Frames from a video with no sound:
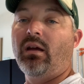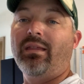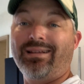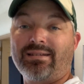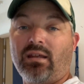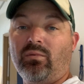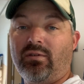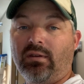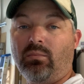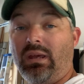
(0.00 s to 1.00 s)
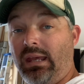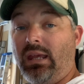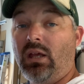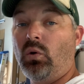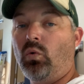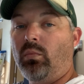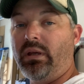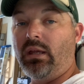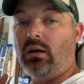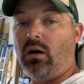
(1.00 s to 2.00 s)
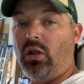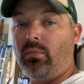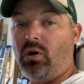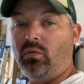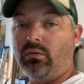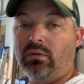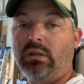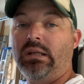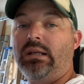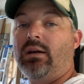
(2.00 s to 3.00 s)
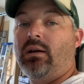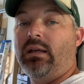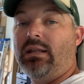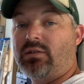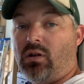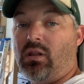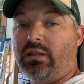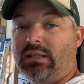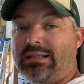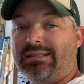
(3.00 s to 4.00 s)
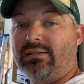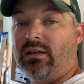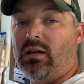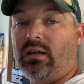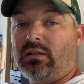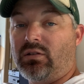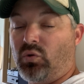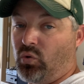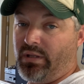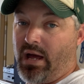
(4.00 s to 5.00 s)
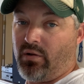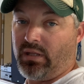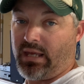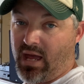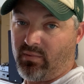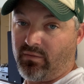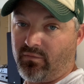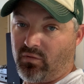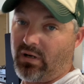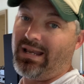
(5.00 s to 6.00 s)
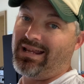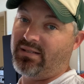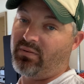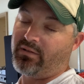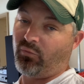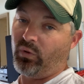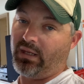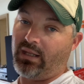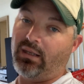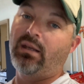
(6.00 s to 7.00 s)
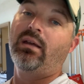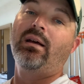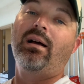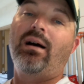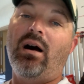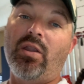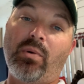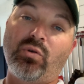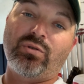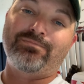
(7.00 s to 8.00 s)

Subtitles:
the next time you see me, we'll be on the boat installing this to cool down the cabin for a nice, pleasant weekend on the boat.